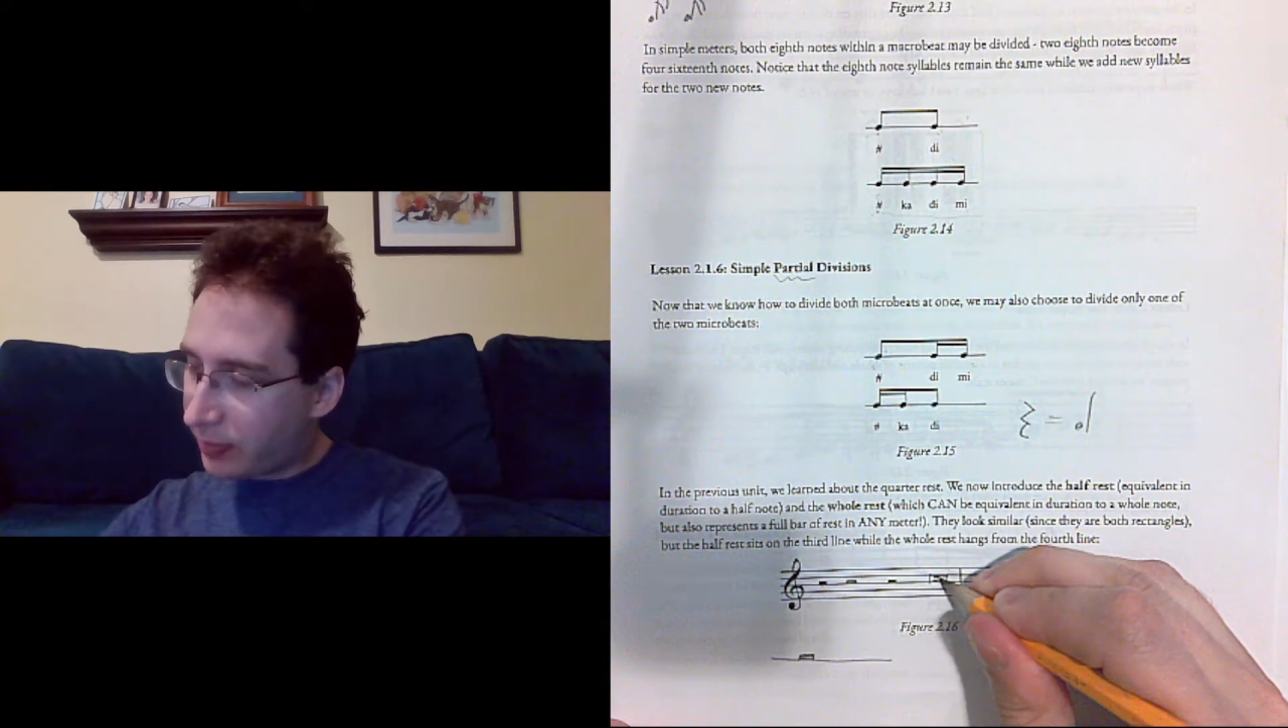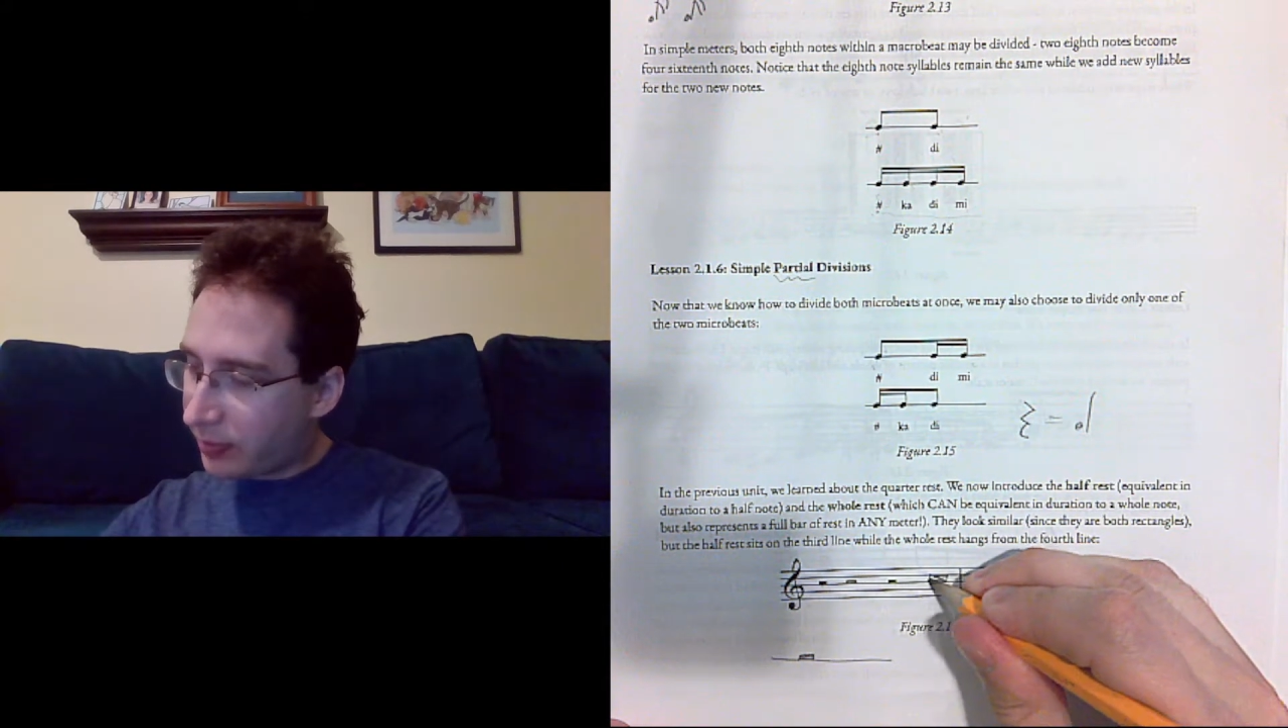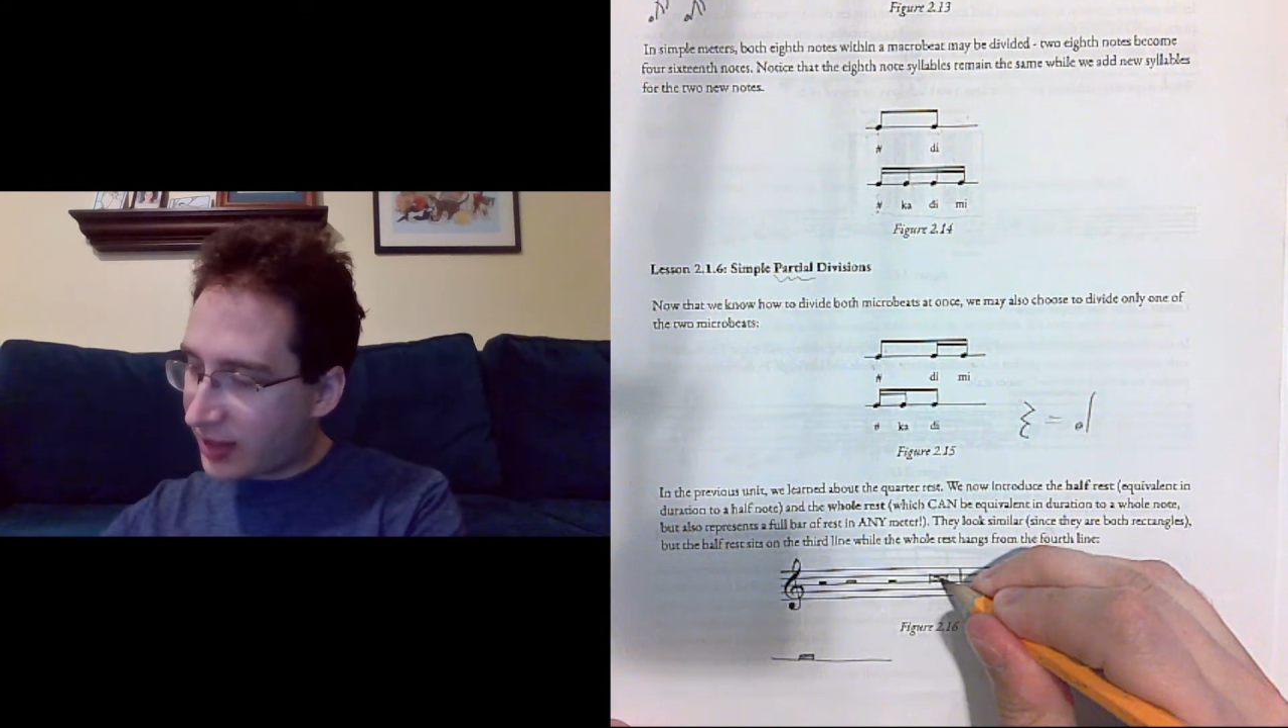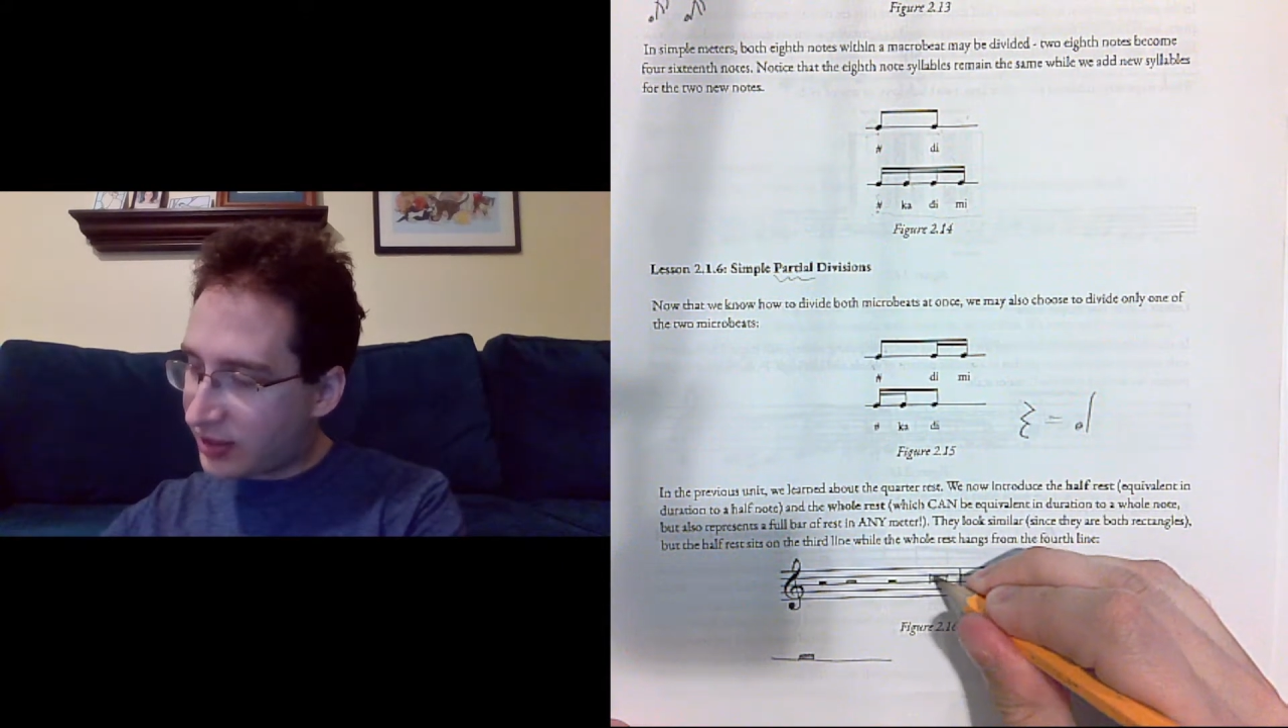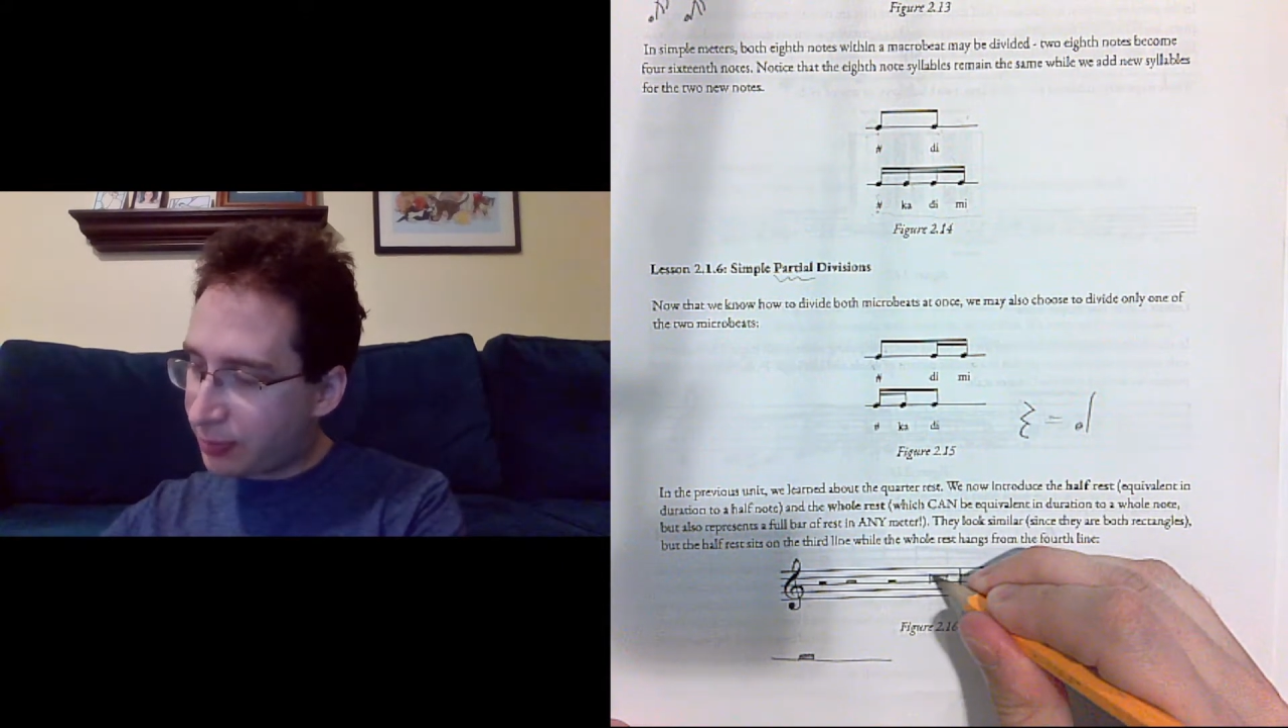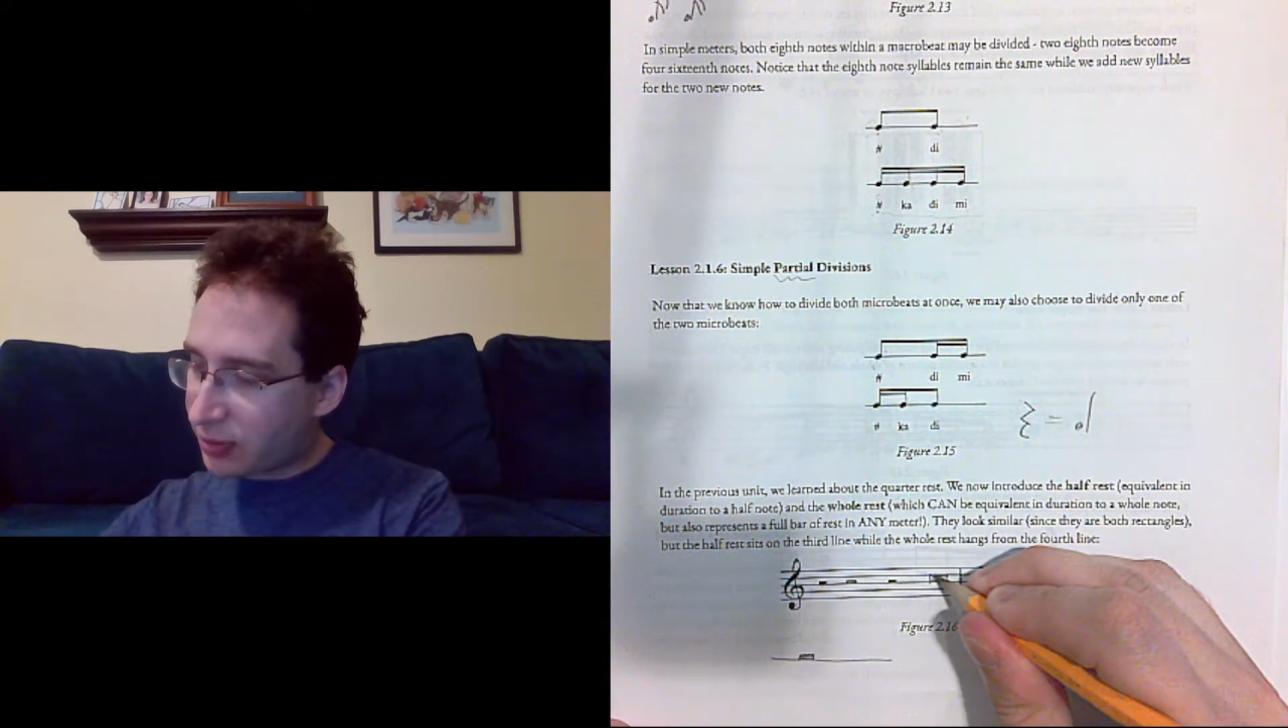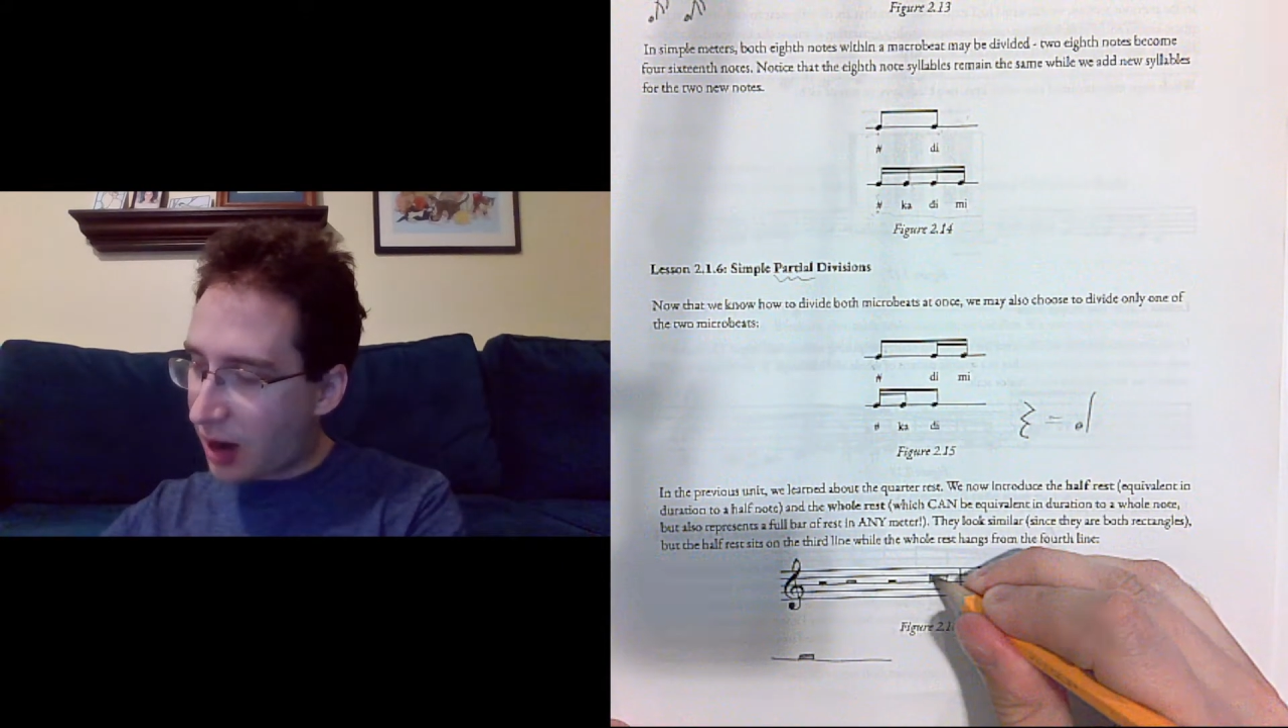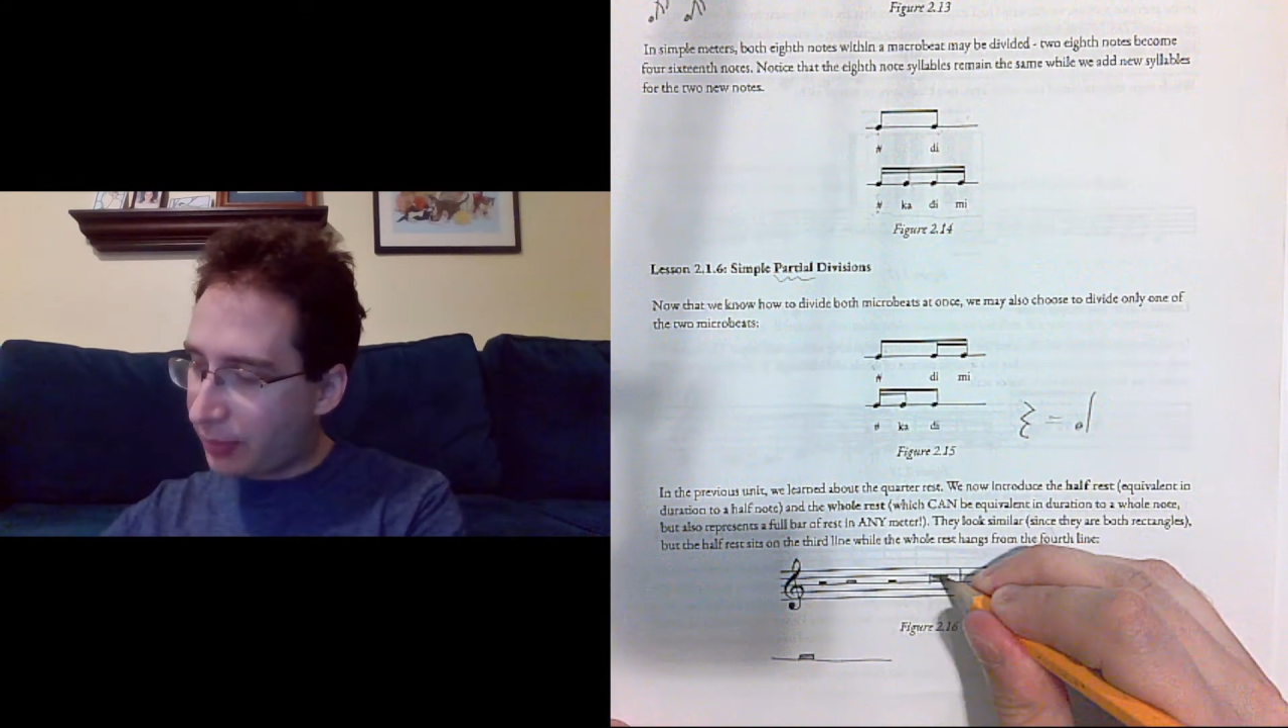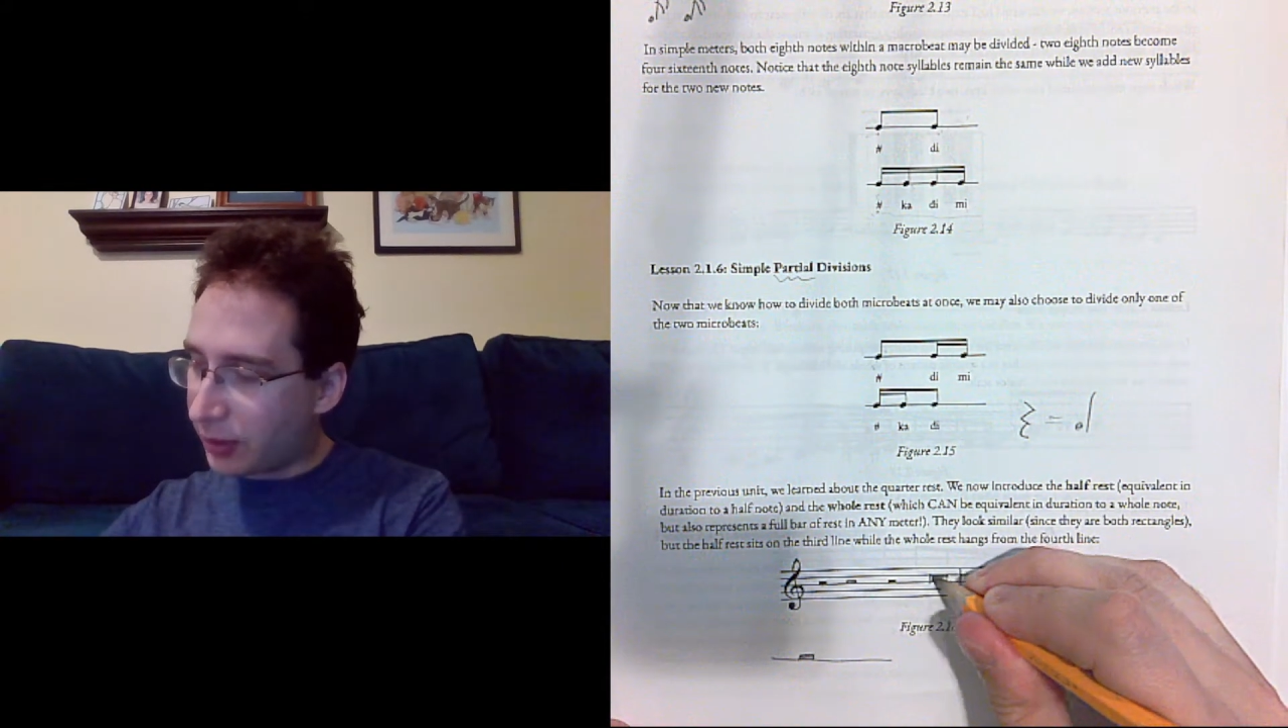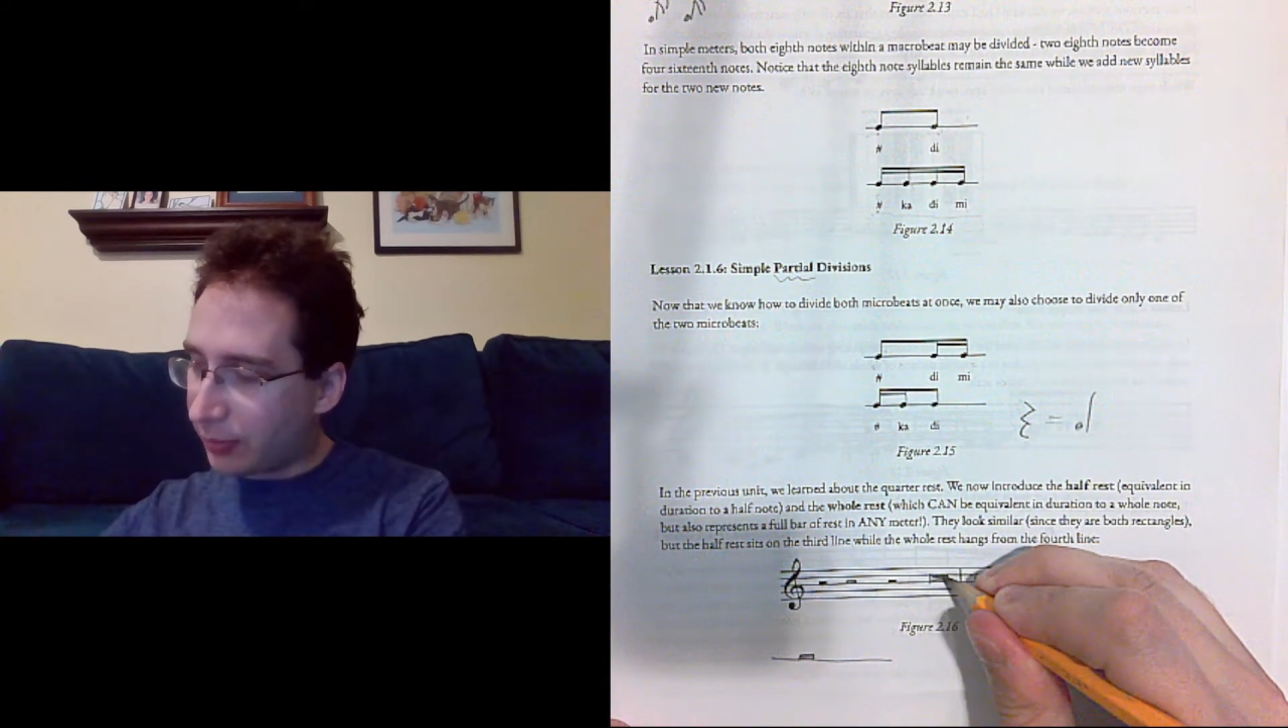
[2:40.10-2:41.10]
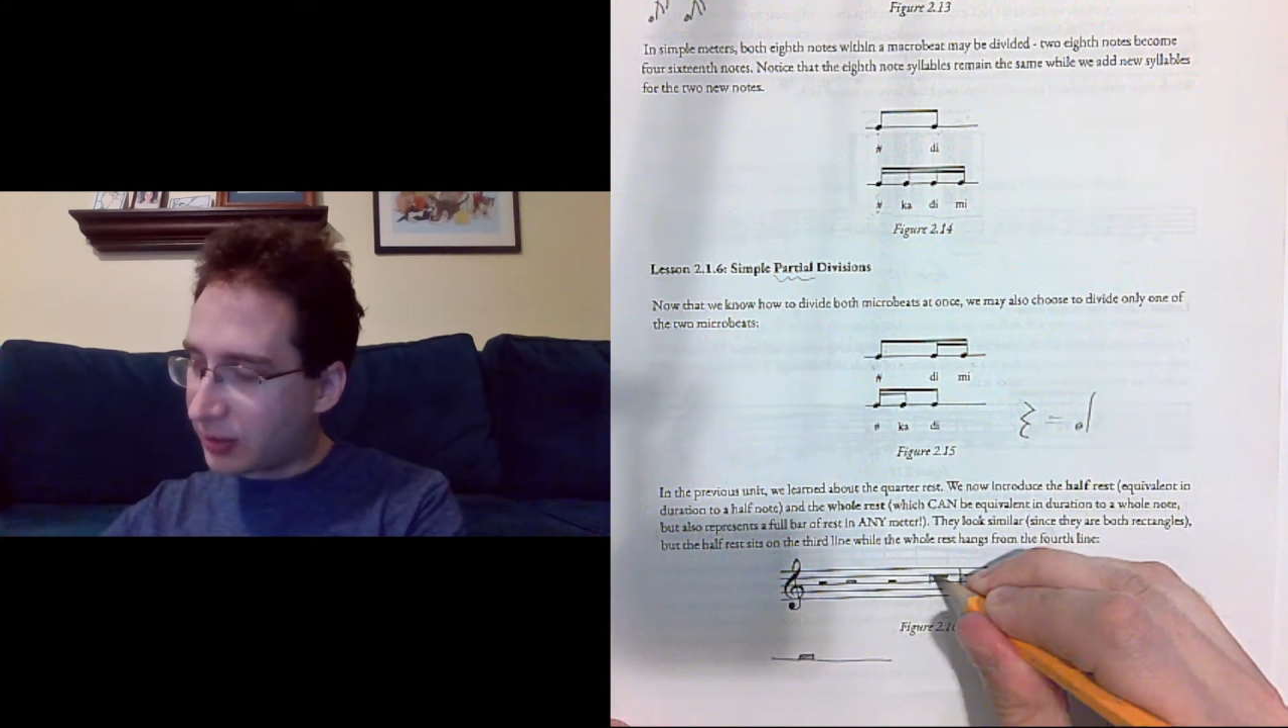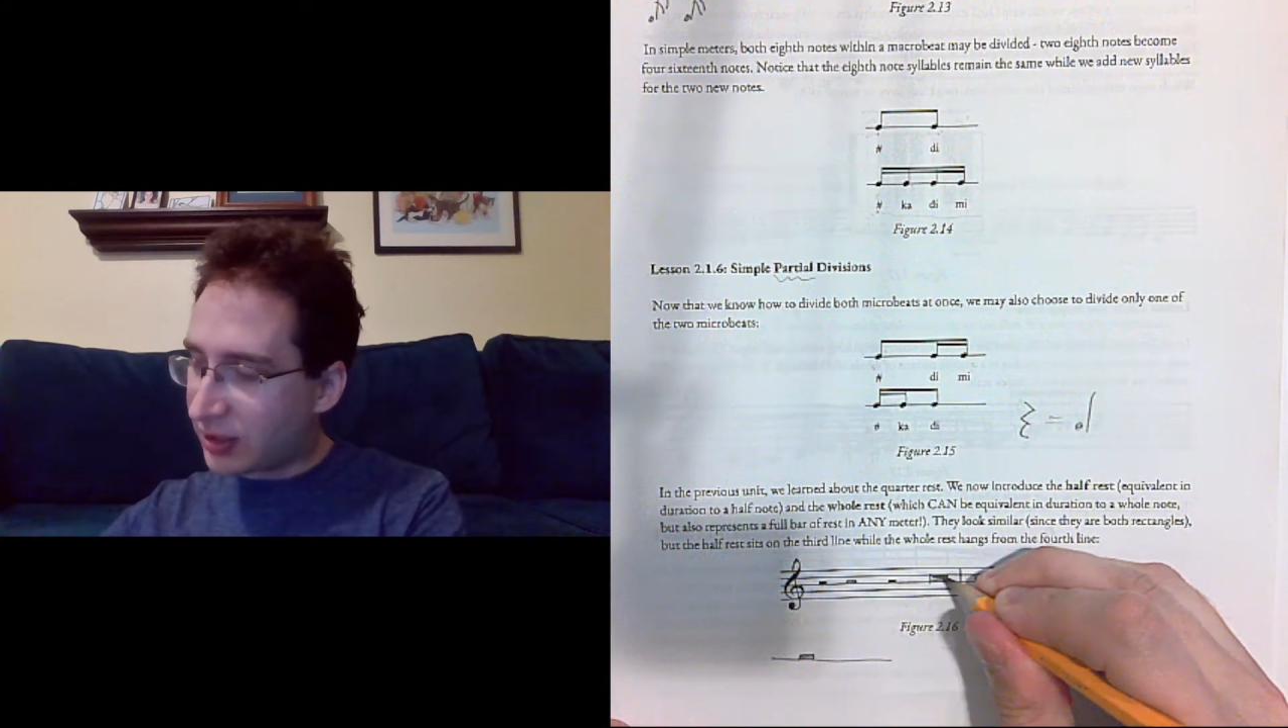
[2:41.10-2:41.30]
that's a problem,